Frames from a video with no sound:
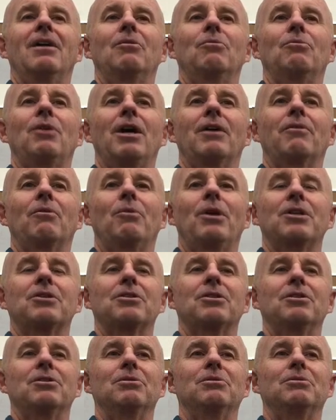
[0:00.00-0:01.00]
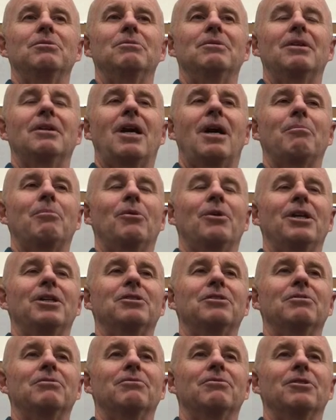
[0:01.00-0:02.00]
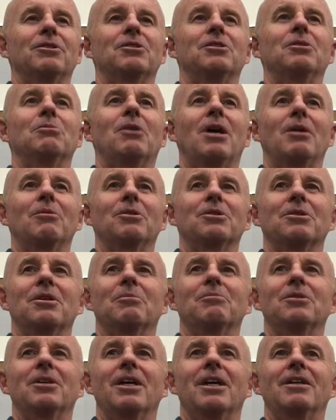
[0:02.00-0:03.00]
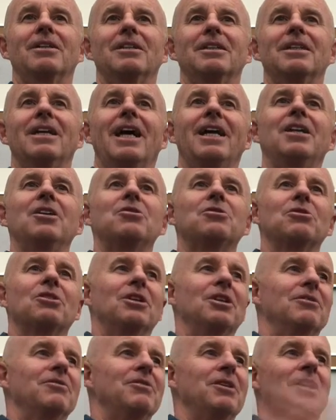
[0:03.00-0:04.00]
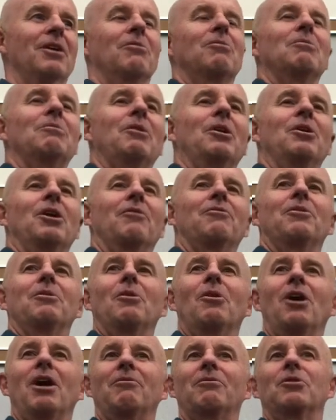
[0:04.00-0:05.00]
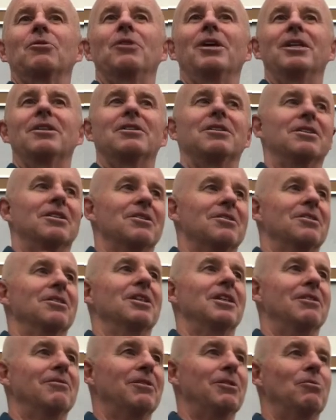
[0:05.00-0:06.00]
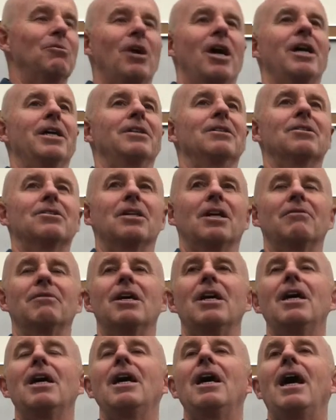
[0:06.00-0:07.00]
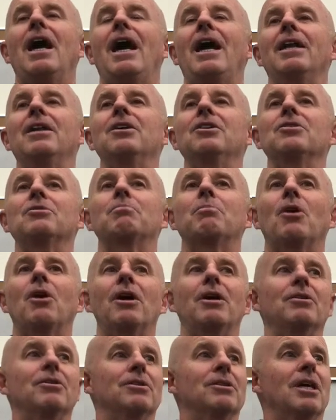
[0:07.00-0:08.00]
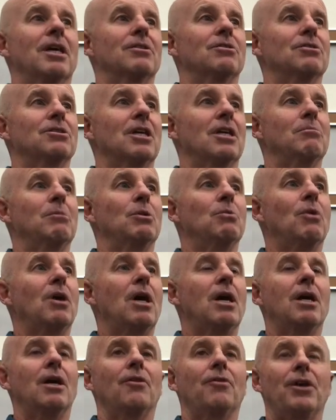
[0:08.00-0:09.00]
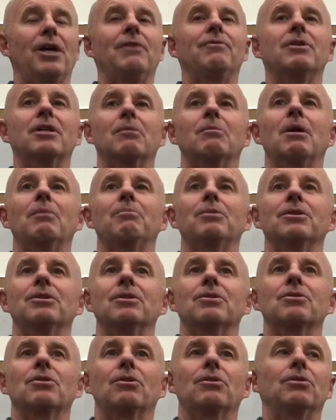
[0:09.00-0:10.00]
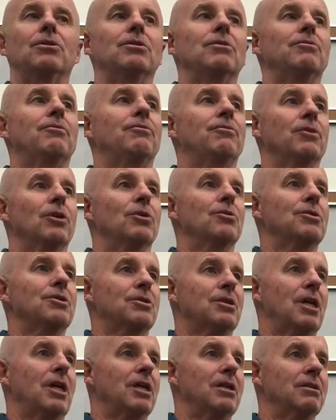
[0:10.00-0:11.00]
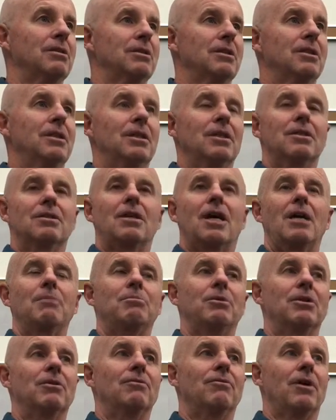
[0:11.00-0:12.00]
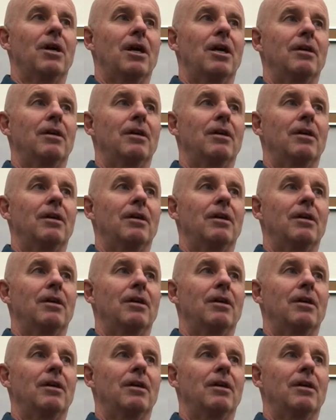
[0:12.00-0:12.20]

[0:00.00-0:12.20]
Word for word: rescue operation for Chihuahuas up there, and he sort of, you know, went off grid to just live and write and stuff. And his partner, Dr. Jamie Weil, they've come up with this whole flow state type of